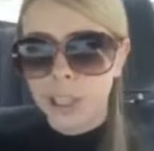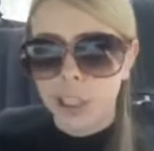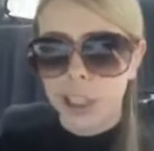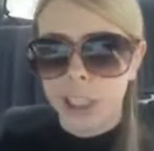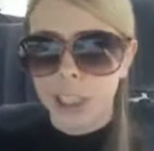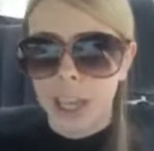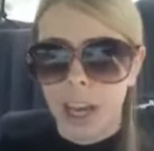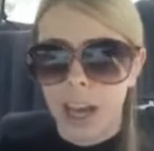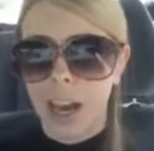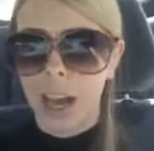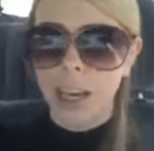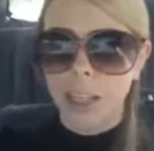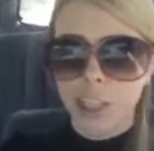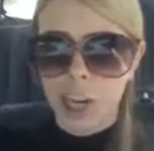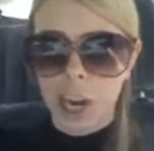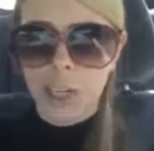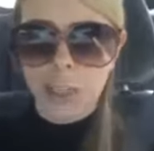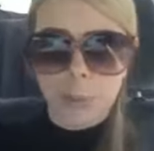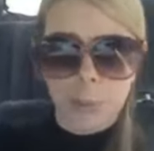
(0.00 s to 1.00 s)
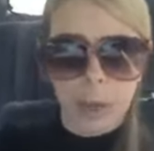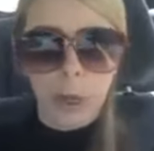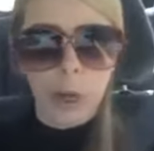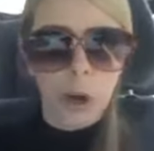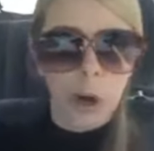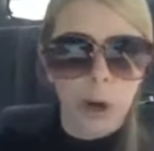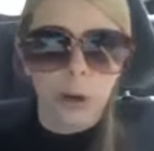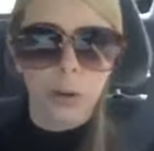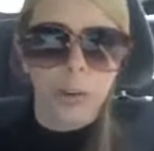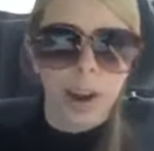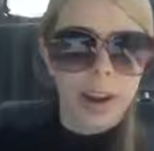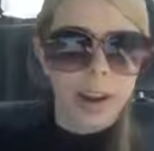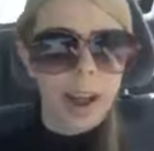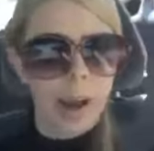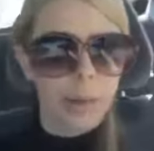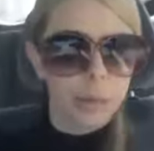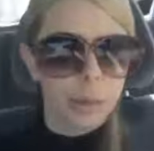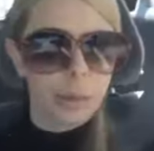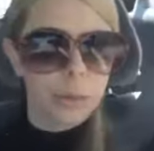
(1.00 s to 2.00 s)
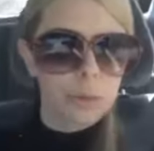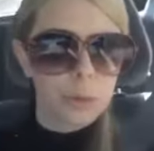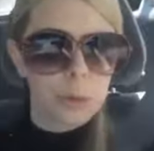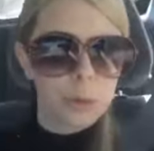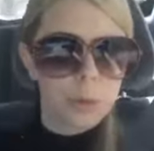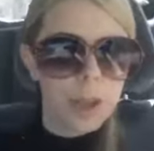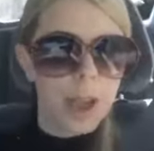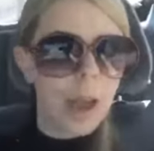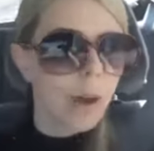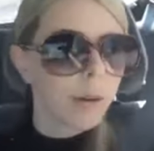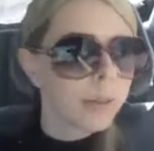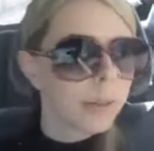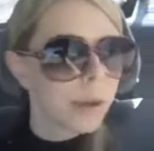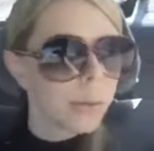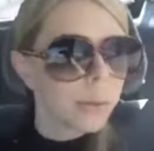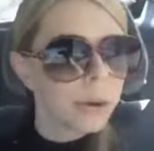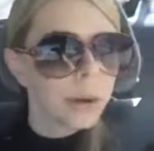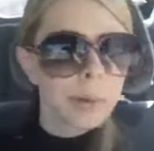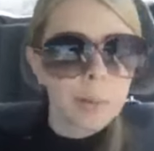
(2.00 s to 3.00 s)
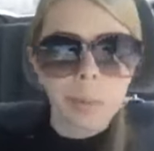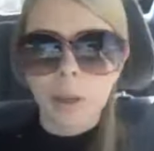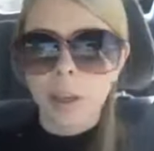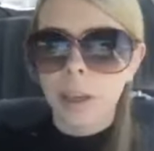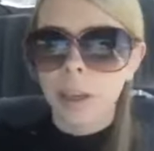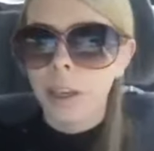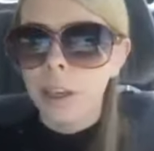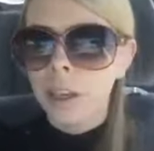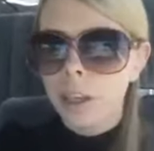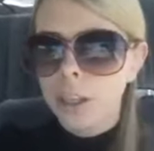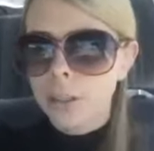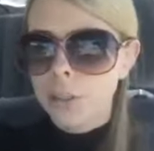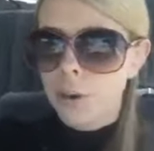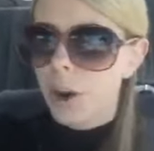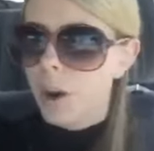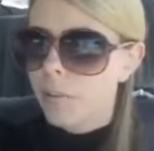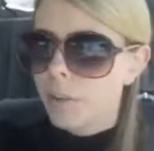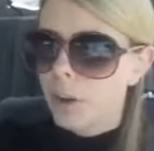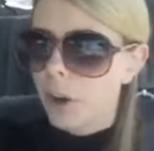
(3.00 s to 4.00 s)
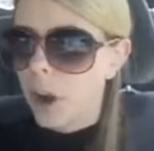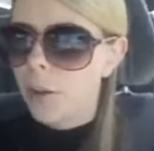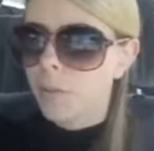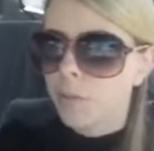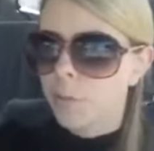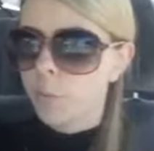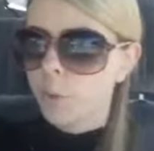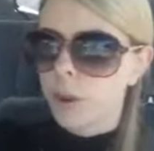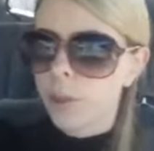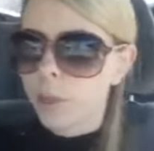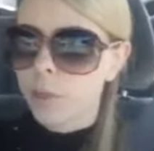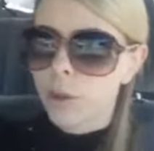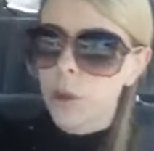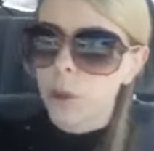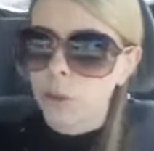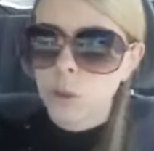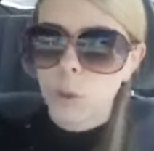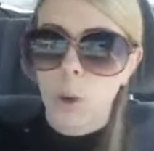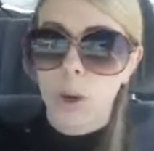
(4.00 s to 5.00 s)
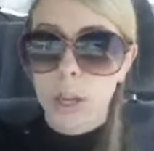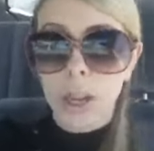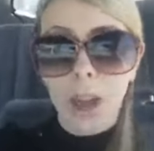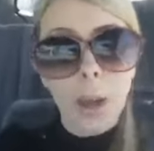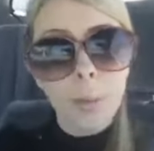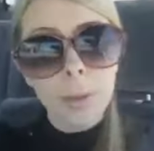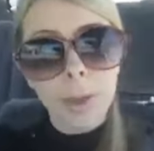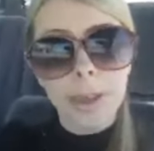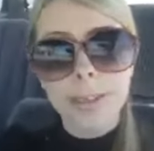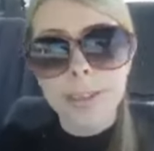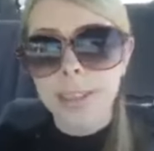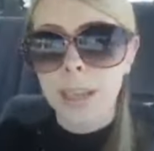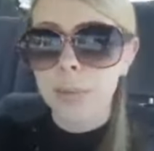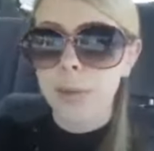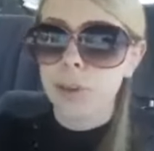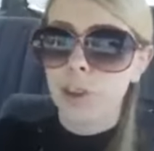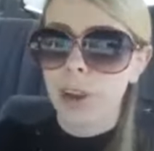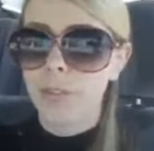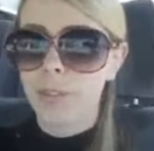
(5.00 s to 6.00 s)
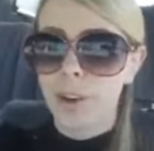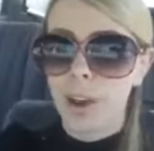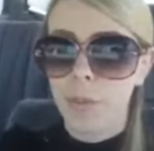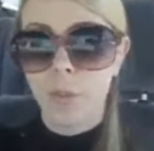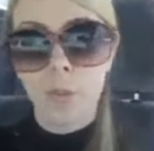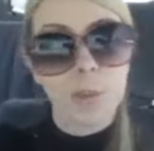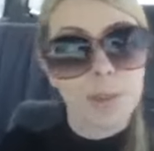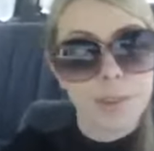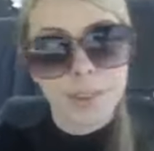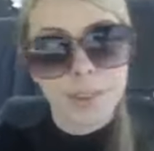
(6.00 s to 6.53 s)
actually uh, hijacked my car right now and threw me out, they wouldn't be driving off with, you know, 20 cupcakes. They'd be driving off with